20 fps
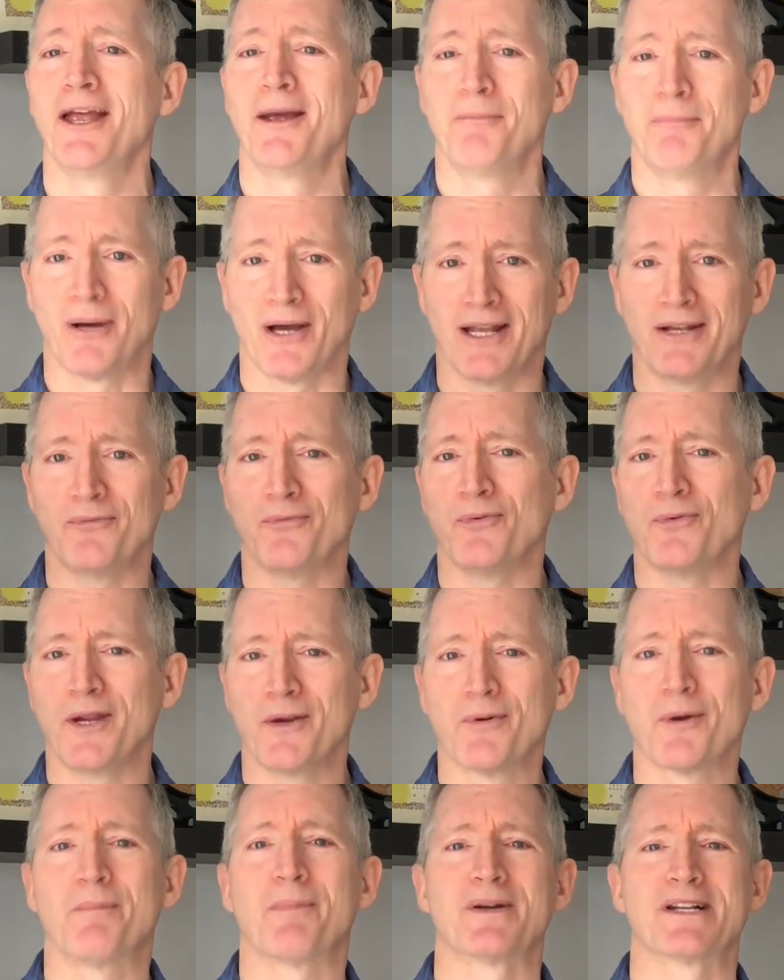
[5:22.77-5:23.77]
but we
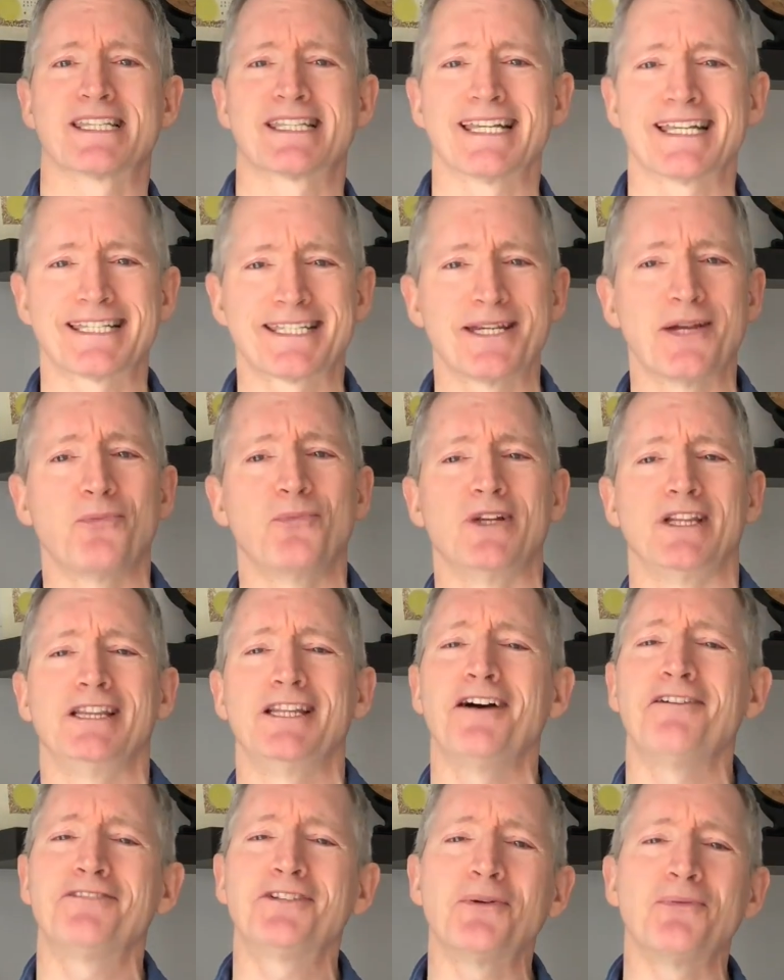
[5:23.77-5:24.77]
were persistent, we
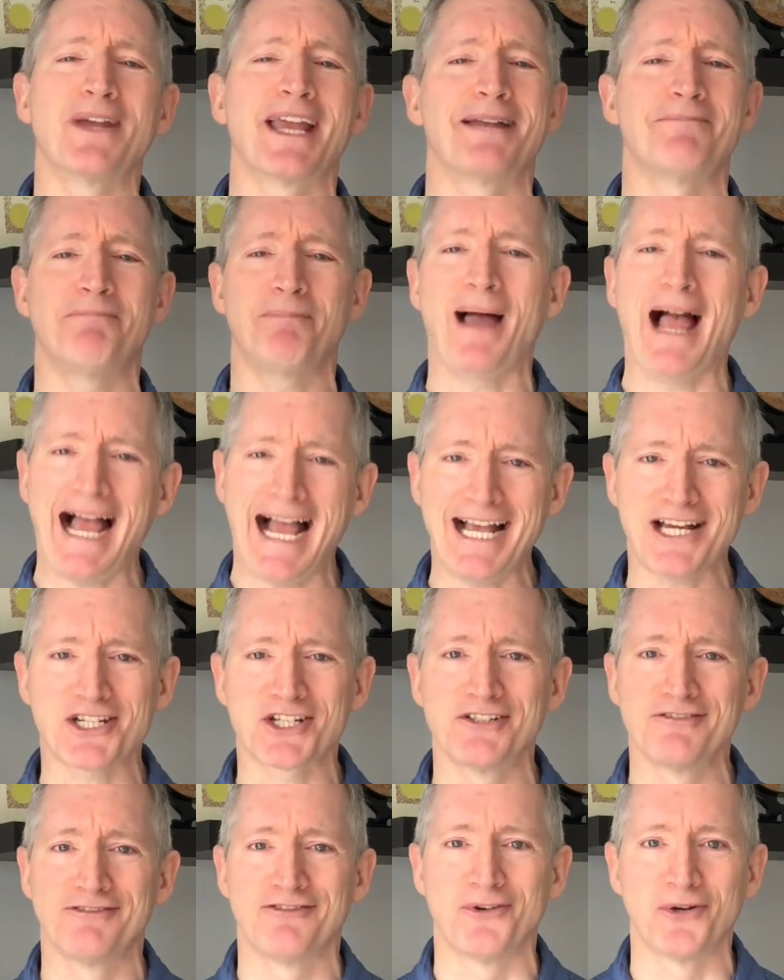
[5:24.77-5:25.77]
loved it, we had
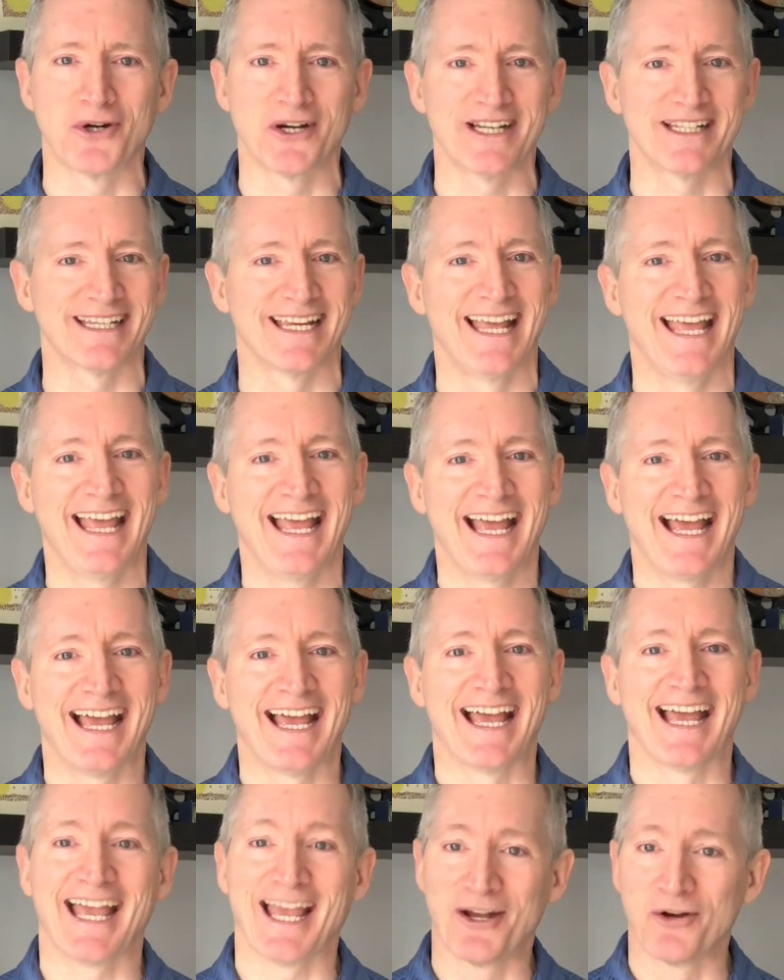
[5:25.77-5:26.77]
passion for it,
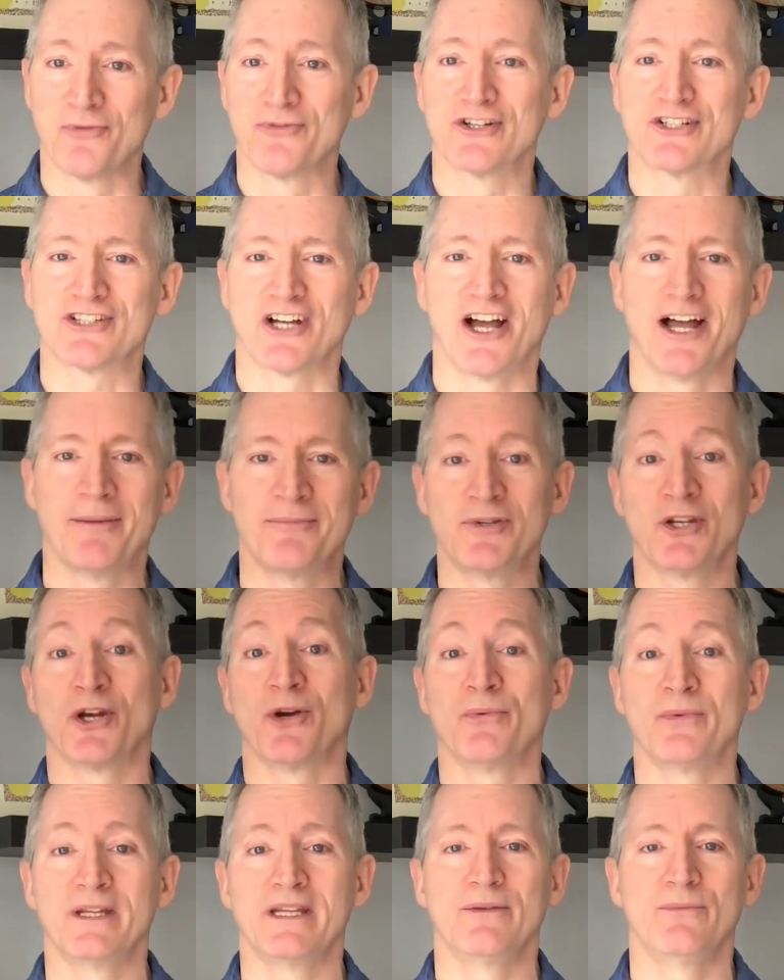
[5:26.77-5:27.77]
and over time, you know,
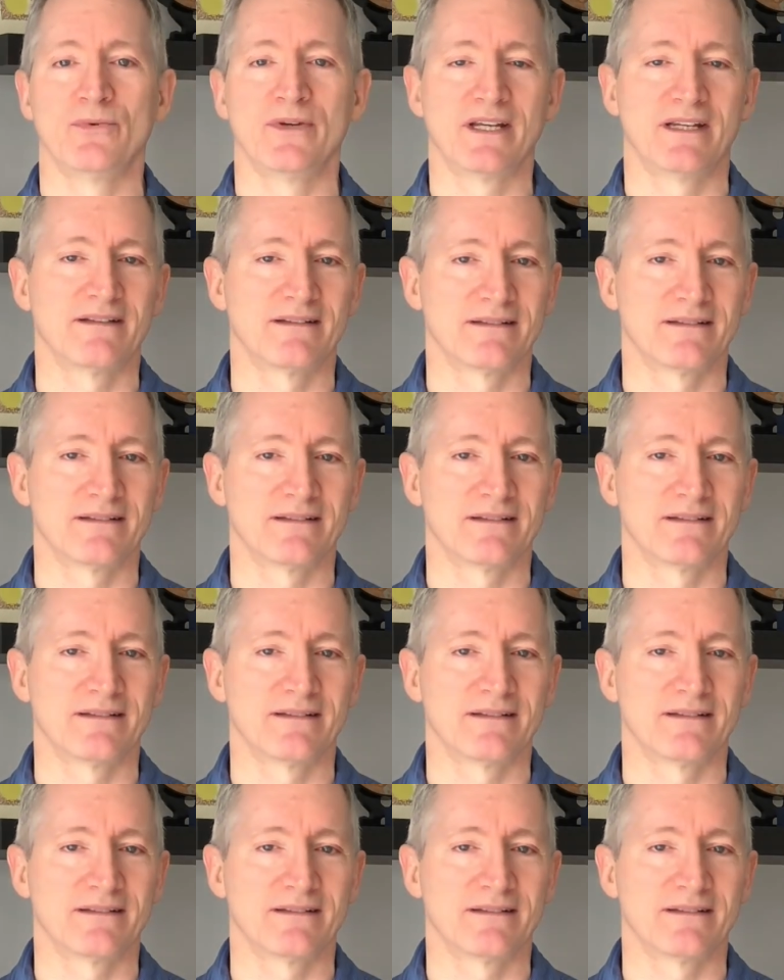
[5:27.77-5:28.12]
we